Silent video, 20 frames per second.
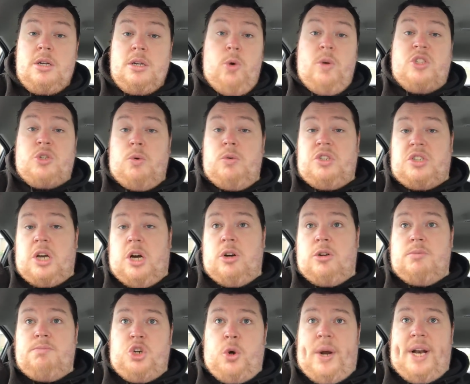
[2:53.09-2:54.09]
who is
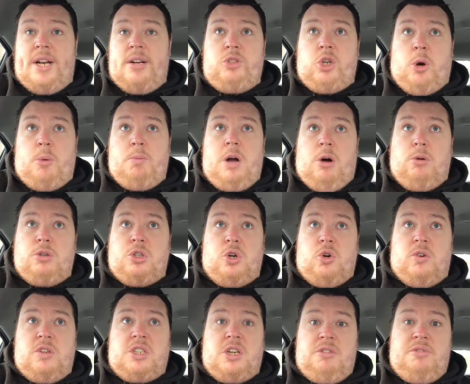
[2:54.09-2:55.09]
also joint top goal
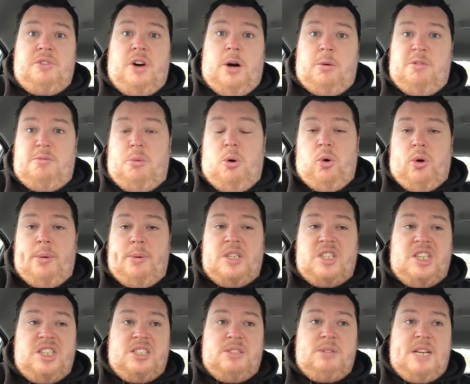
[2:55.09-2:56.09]
scorer so far with Morecambe this
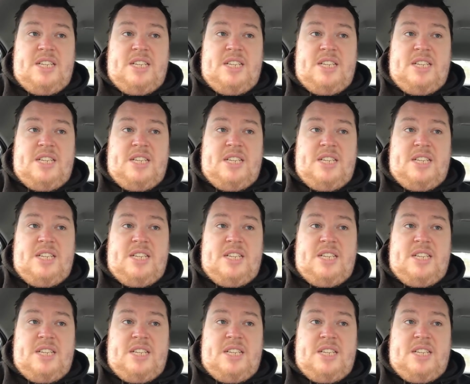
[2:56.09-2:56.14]
season.